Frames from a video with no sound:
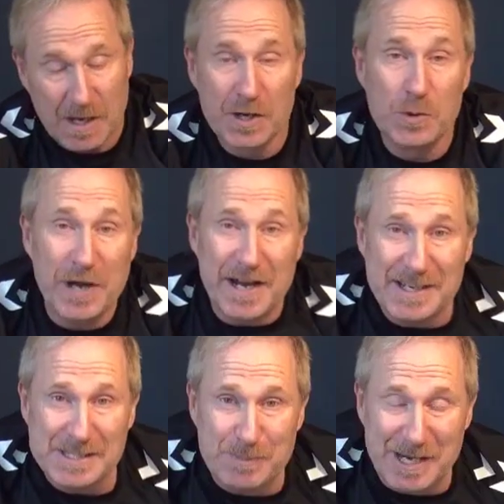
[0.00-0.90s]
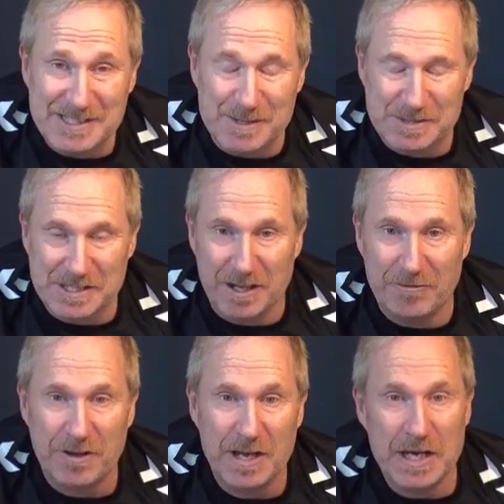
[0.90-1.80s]
creating space
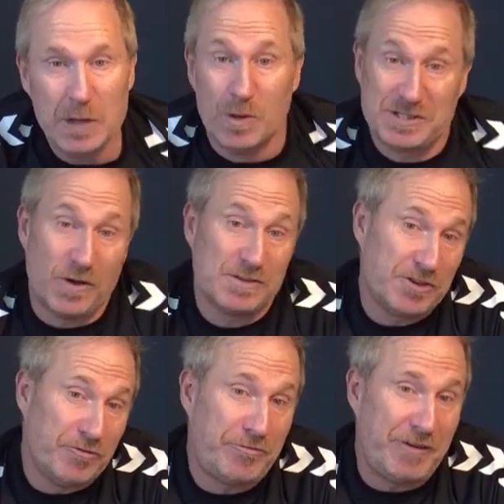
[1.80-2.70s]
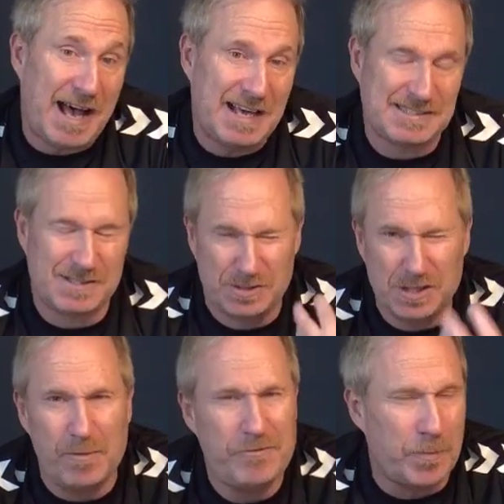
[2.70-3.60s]
himself. He was also fast. So
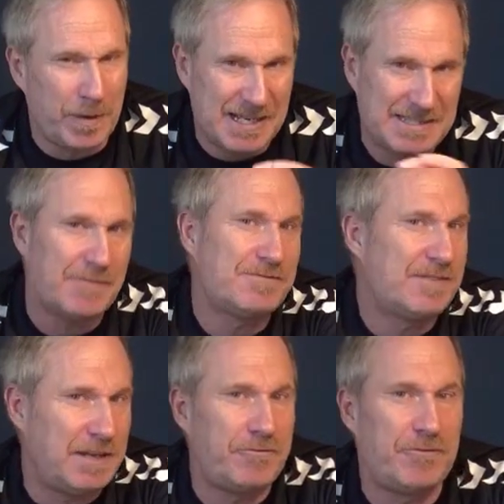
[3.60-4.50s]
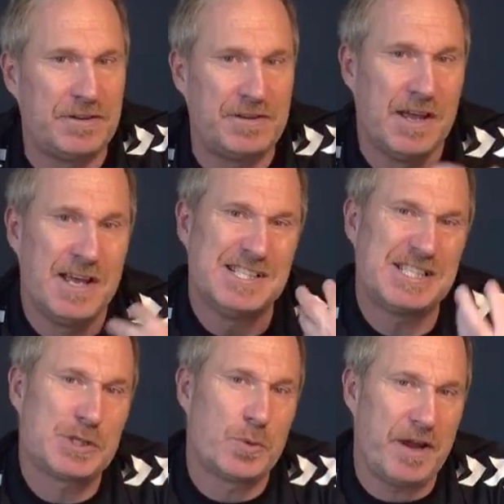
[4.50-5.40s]
some of your players have different
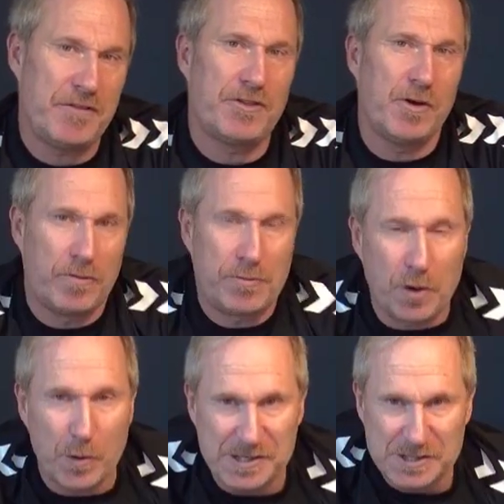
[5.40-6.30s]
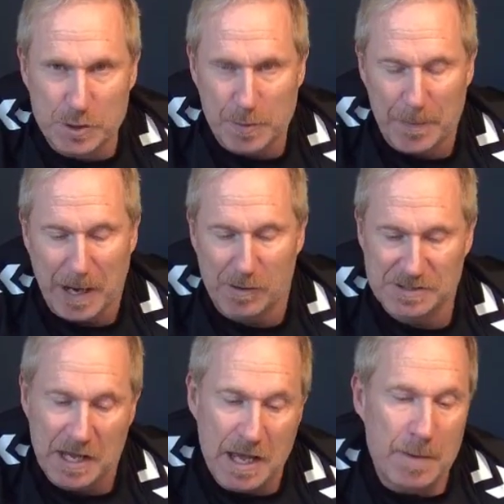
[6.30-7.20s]
strength or throw-in
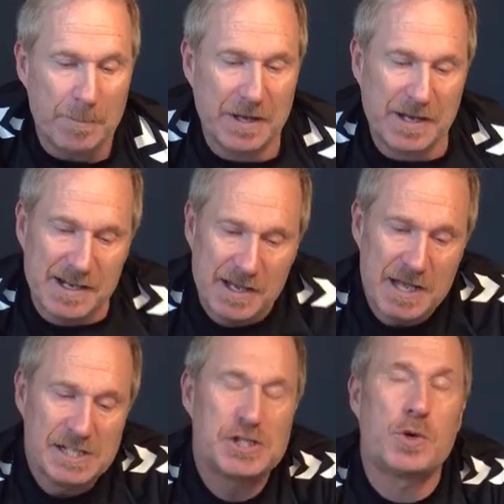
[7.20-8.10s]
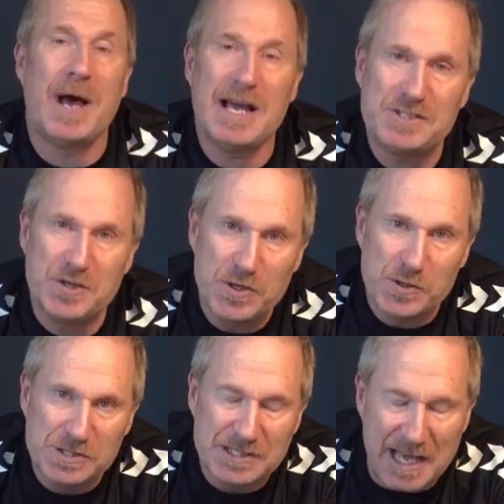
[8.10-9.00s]
superpowers. But again, try to
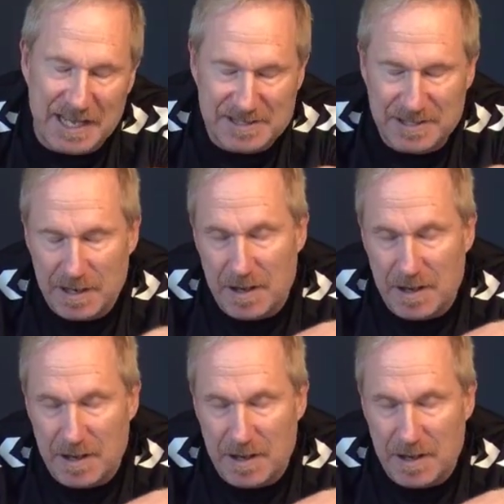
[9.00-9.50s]
use that